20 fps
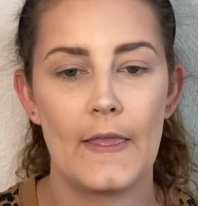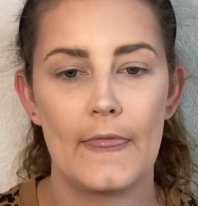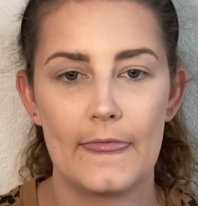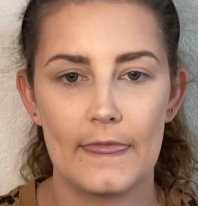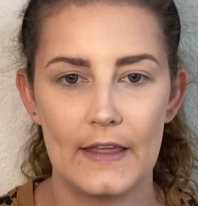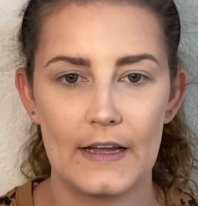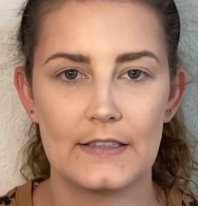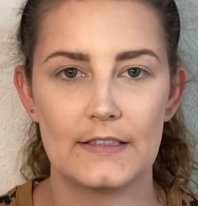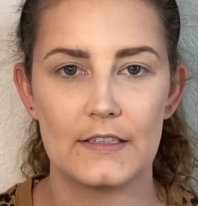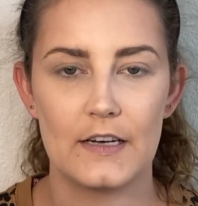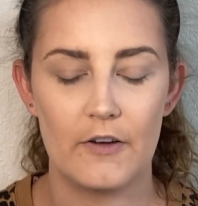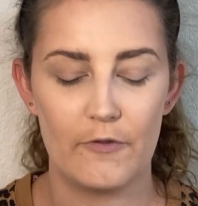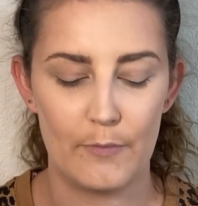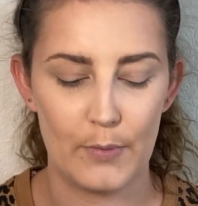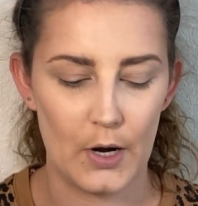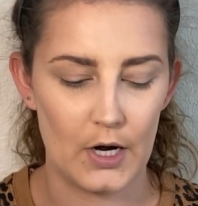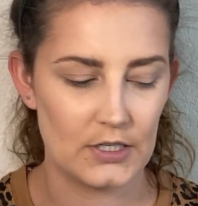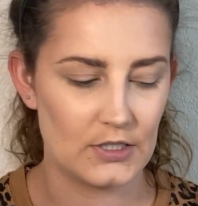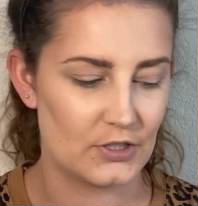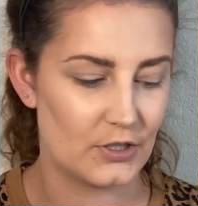that's enough
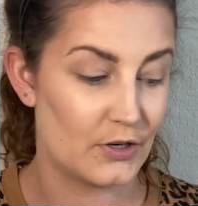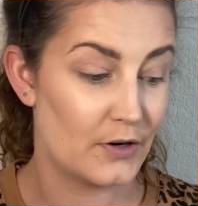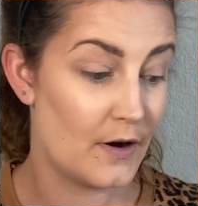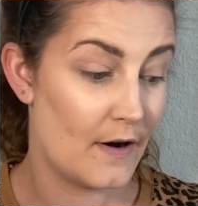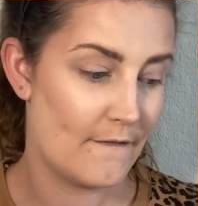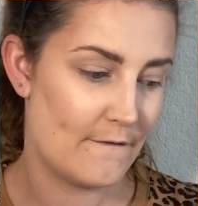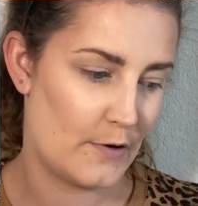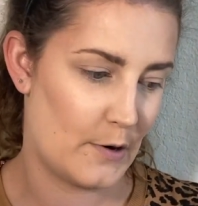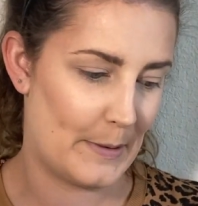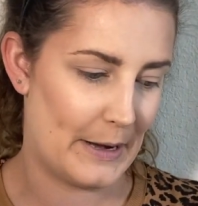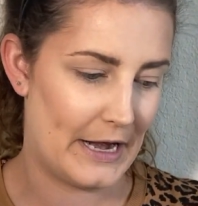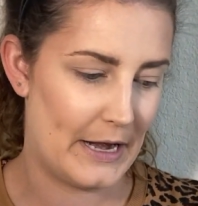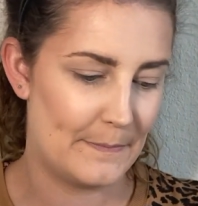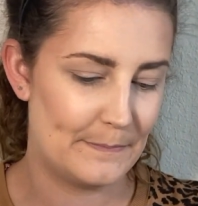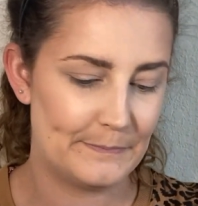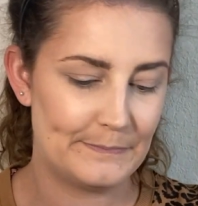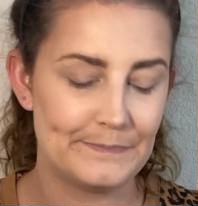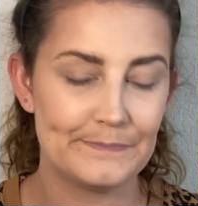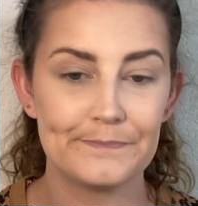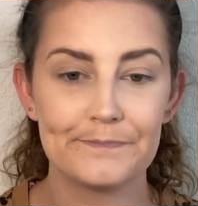bronzer for me.
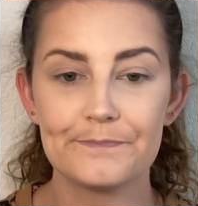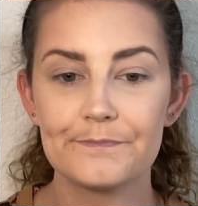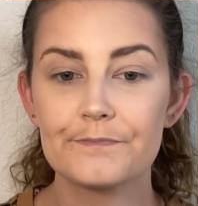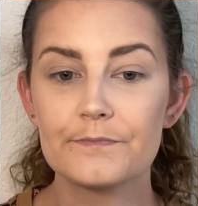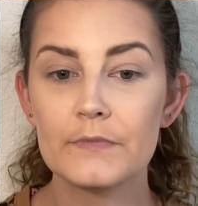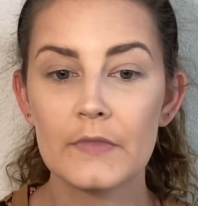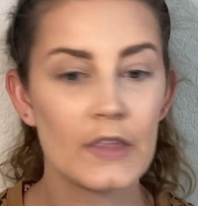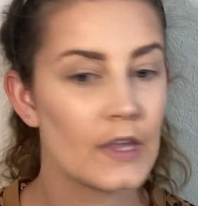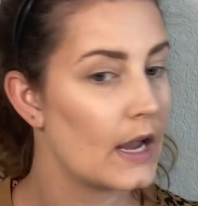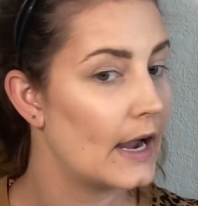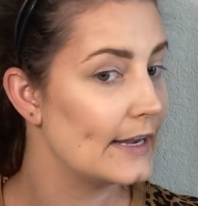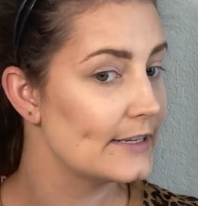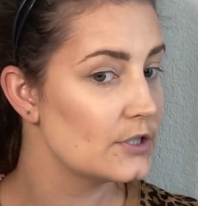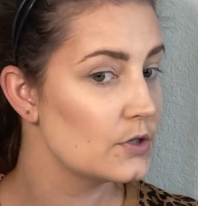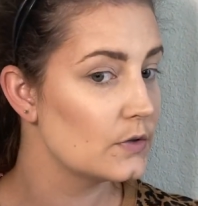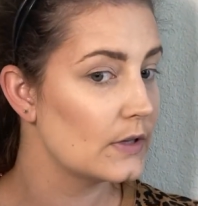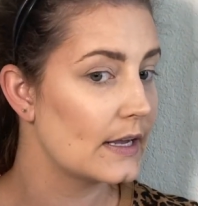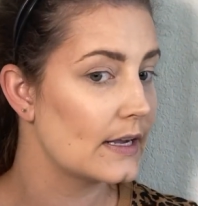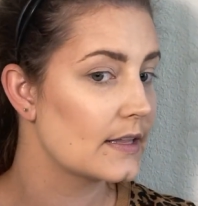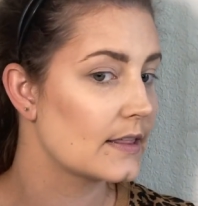I do
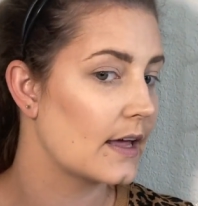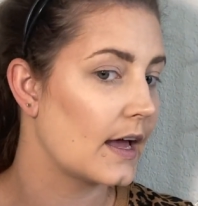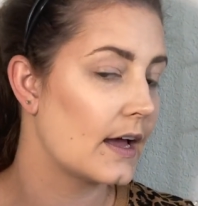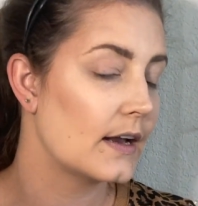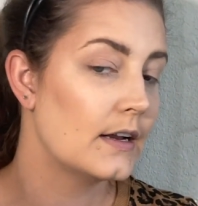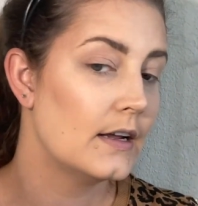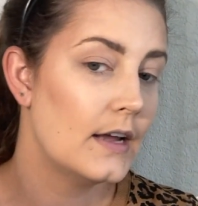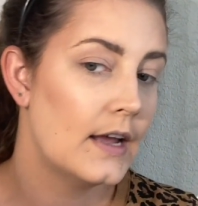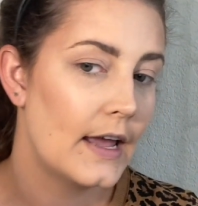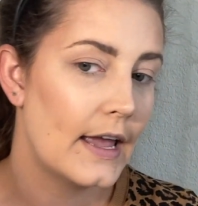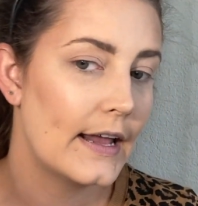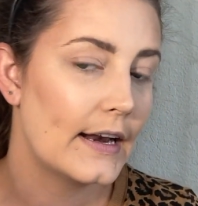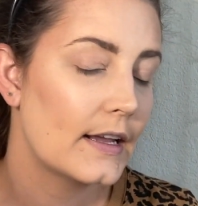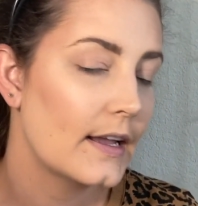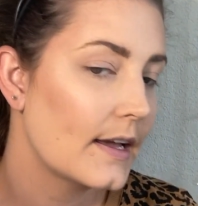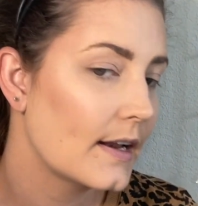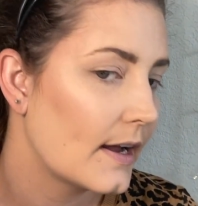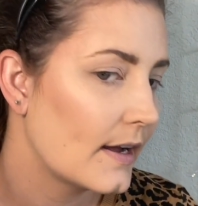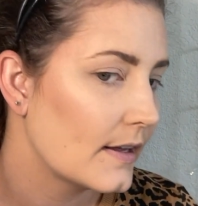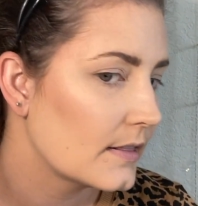like that. And
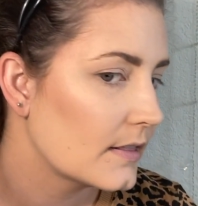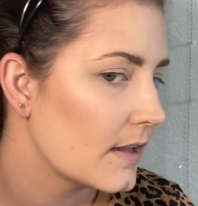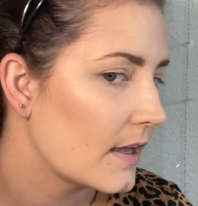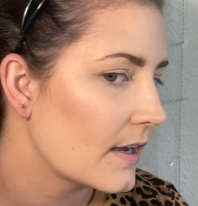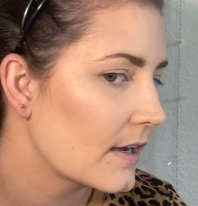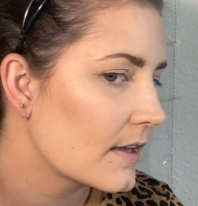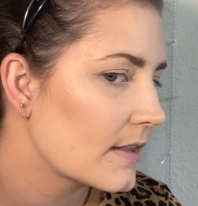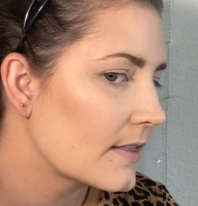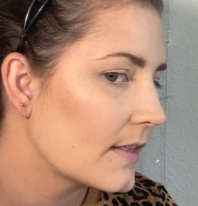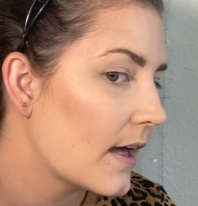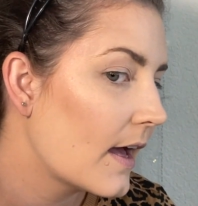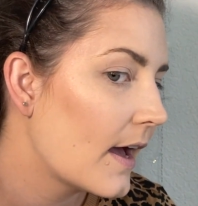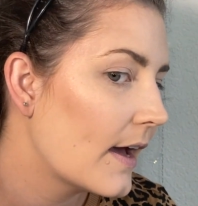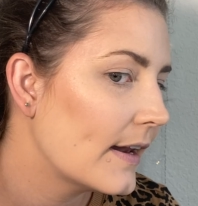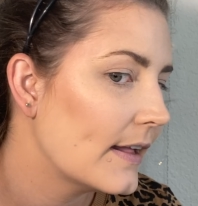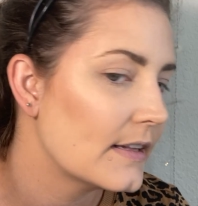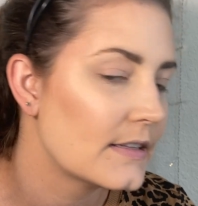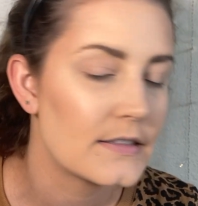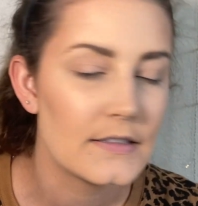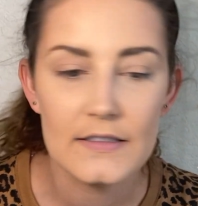again, I like that
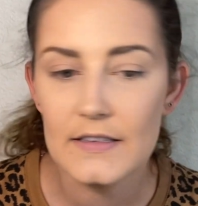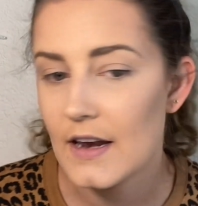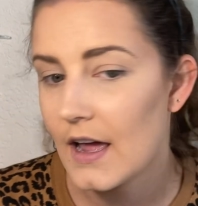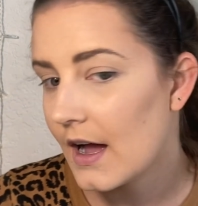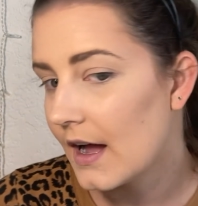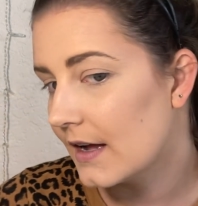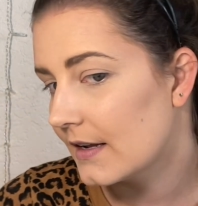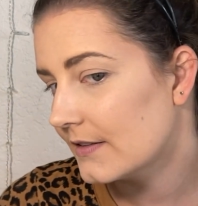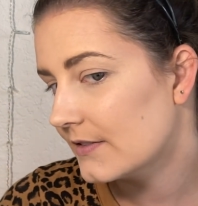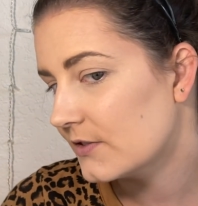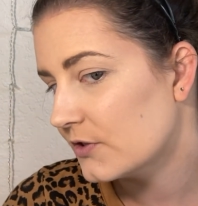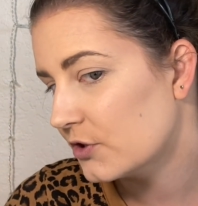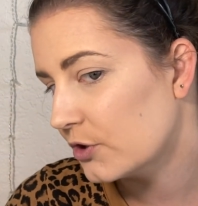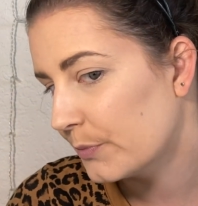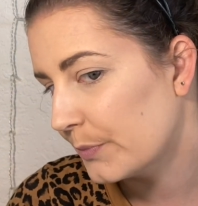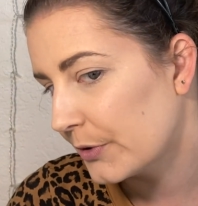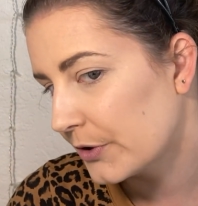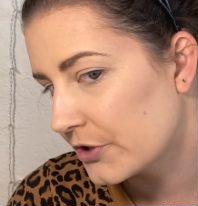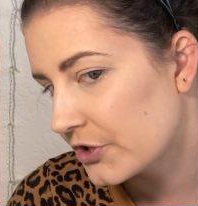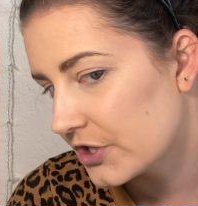it's not
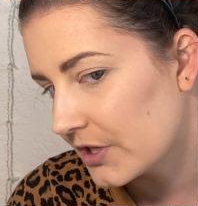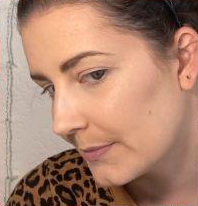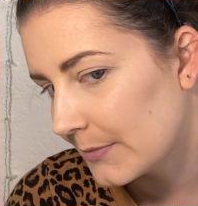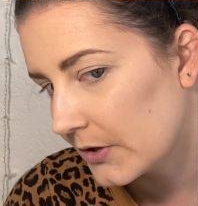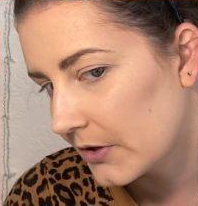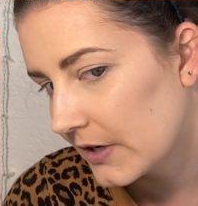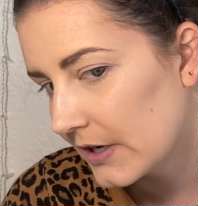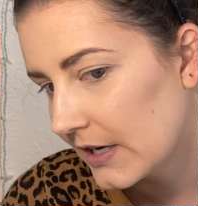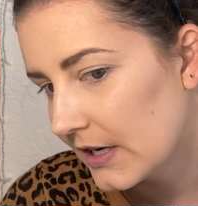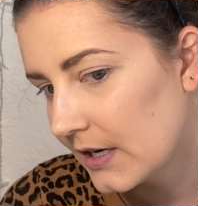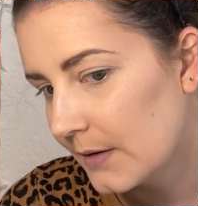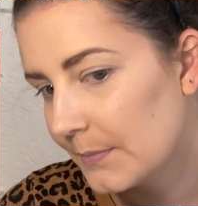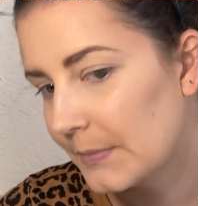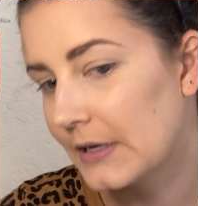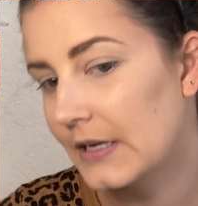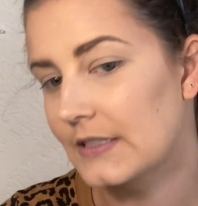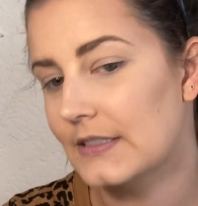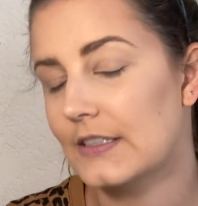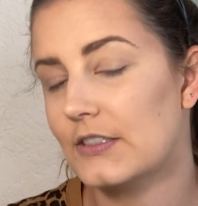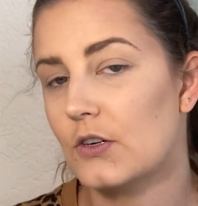super shimmery
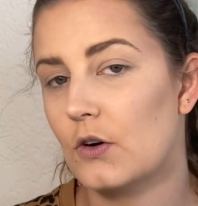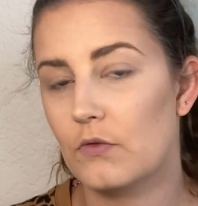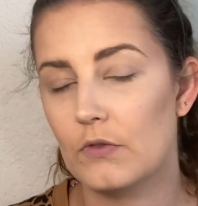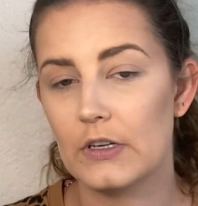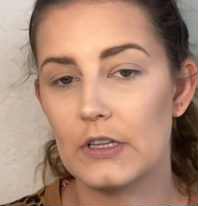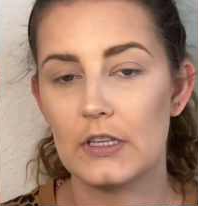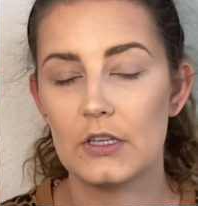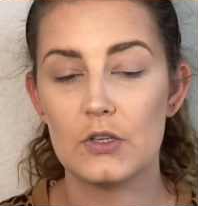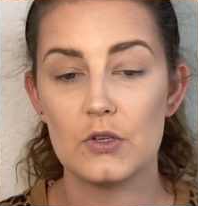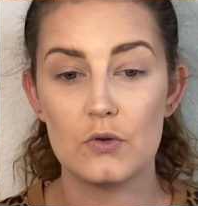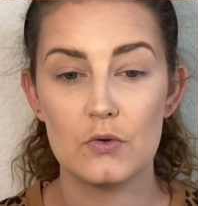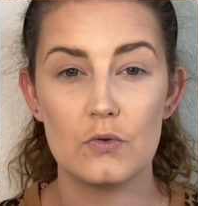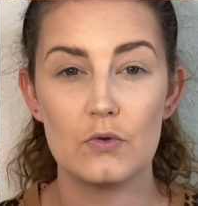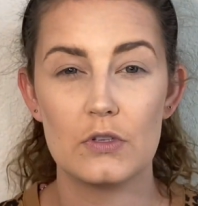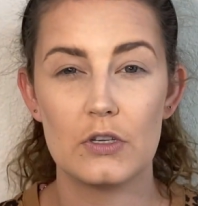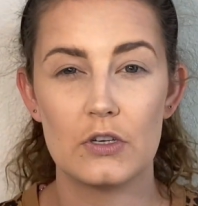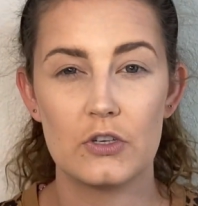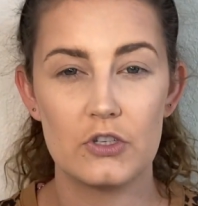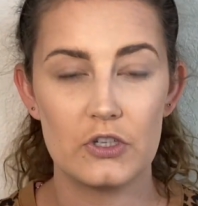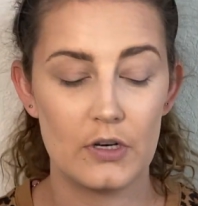because I don't really use
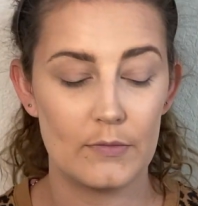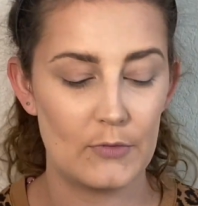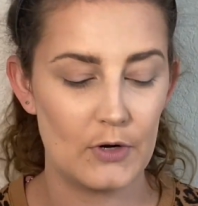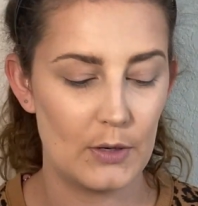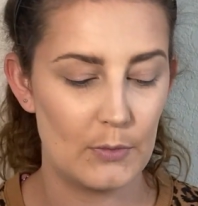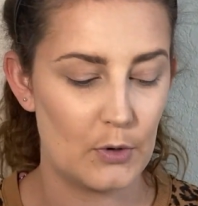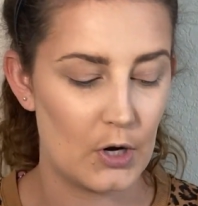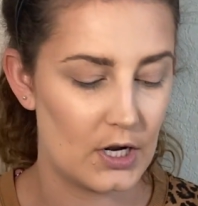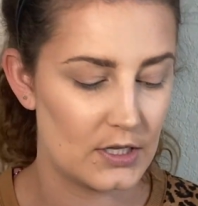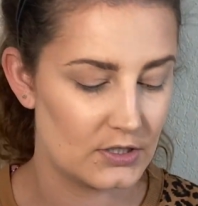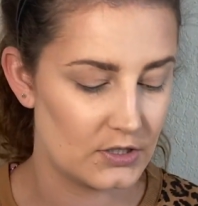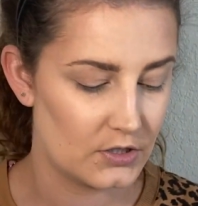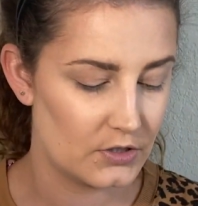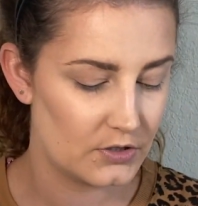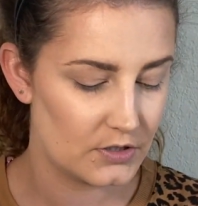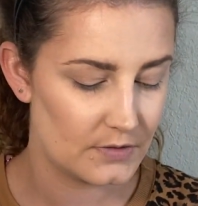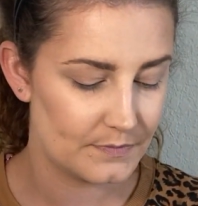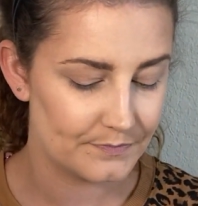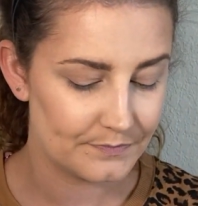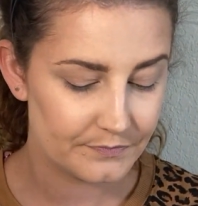shimmery bronzers.